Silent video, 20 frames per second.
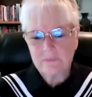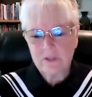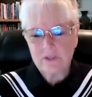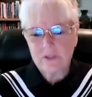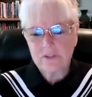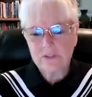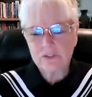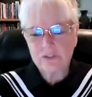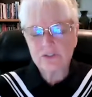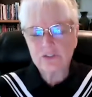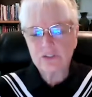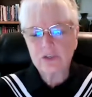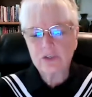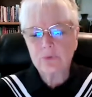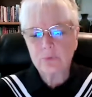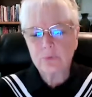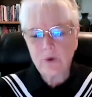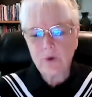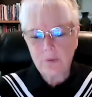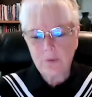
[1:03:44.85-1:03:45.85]

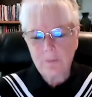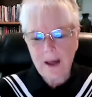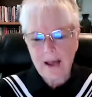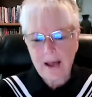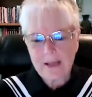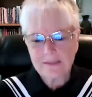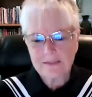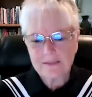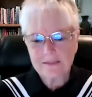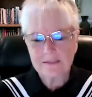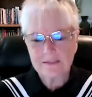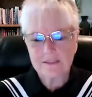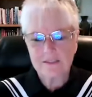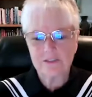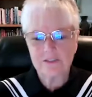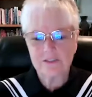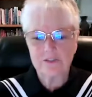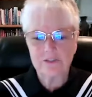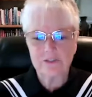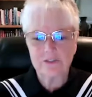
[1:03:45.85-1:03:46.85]
surgical robots
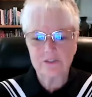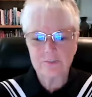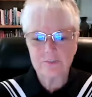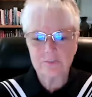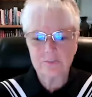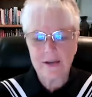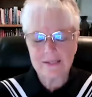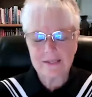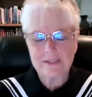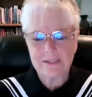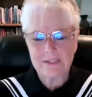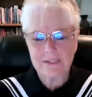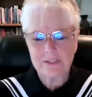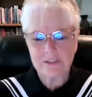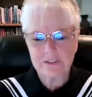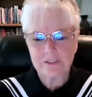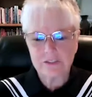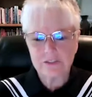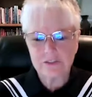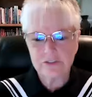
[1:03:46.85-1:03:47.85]
to do prostate
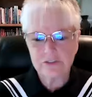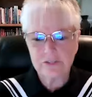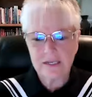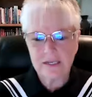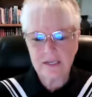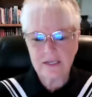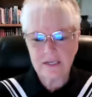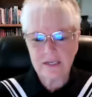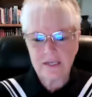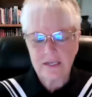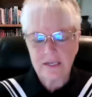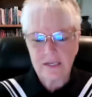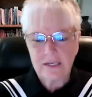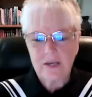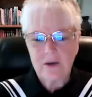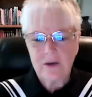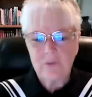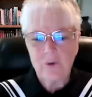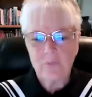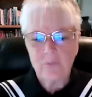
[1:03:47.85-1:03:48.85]
surgery,
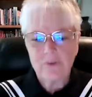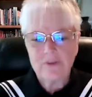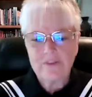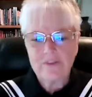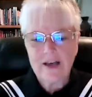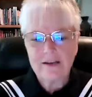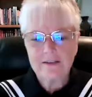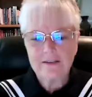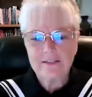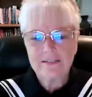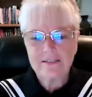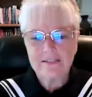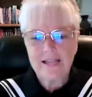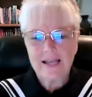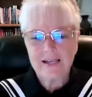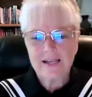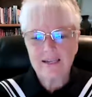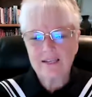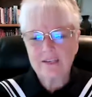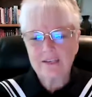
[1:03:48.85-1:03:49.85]
what we found is
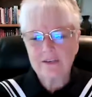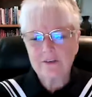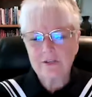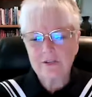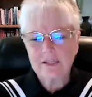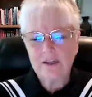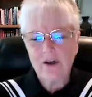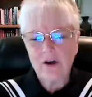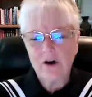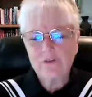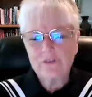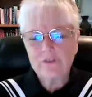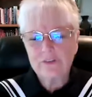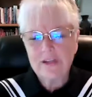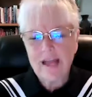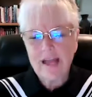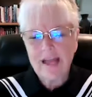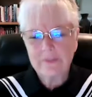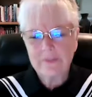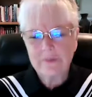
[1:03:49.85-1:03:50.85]
that literally
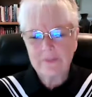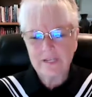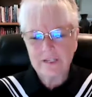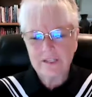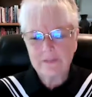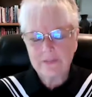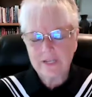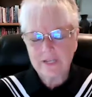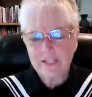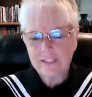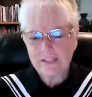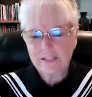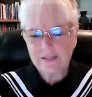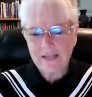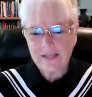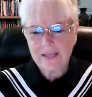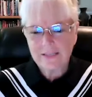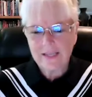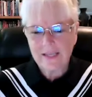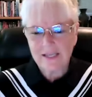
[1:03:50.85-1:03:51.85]
overnight, with the introduction of
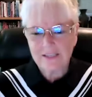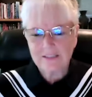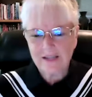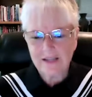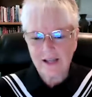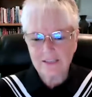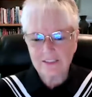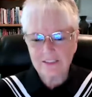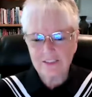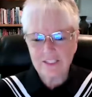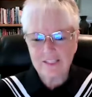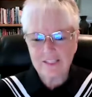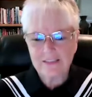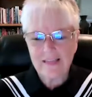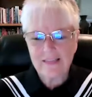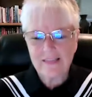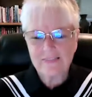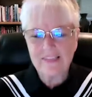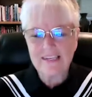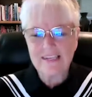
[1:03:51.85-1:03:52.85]
that technology,
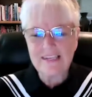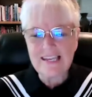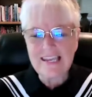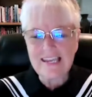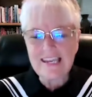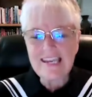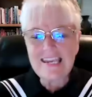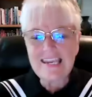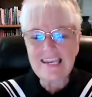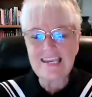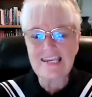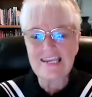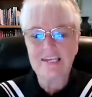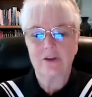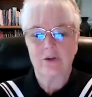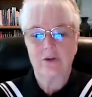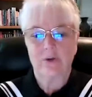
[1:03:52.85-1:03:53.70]
that the need